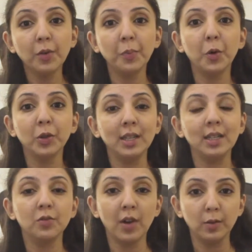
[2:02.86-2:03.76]
report
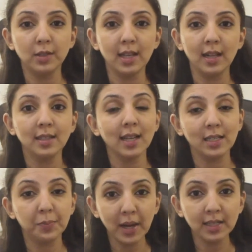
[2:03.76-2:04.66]
these round cells
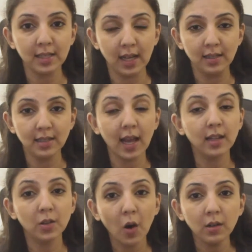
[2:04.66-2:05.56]
as pus cells,
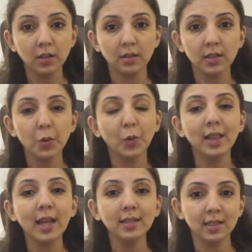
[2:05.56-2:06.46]
and doctors will
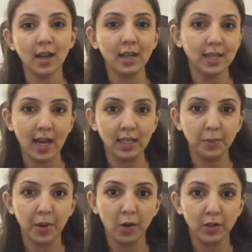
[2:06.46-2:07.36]
then start
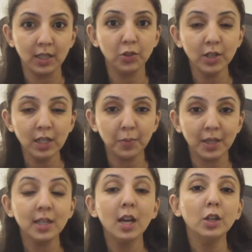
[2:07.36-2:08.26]
antibiotic
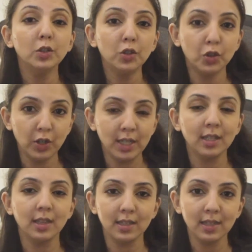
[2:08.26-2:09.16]
treatment to
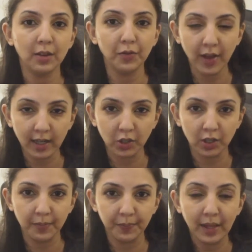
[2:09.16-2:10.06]
treat this
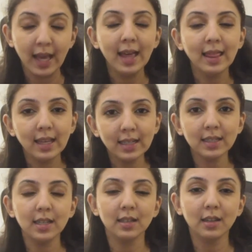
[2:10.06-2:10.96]
infection.
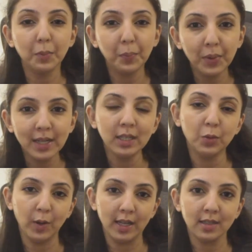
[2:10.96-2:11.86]
This is a
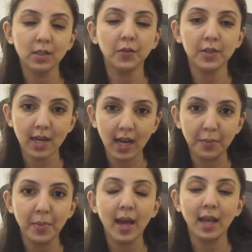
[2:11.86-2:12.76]
complete waste of
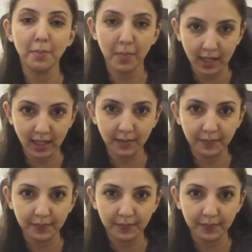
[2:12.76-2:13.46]
time and money.